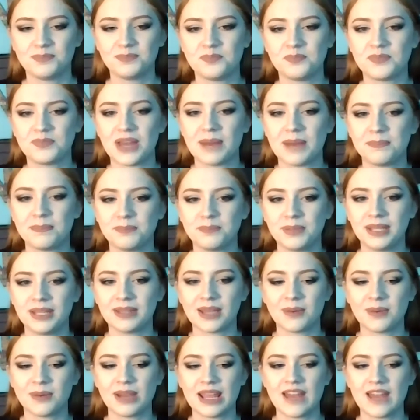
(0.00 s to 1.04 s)
that
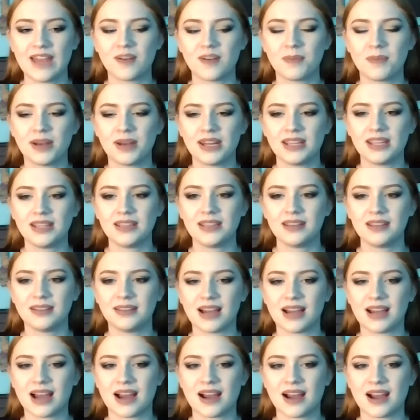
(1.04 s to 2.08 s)
way everybody
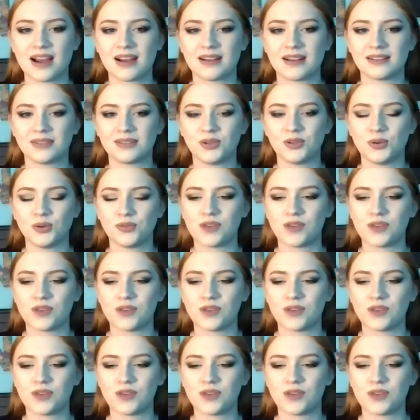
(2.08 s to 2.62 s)
who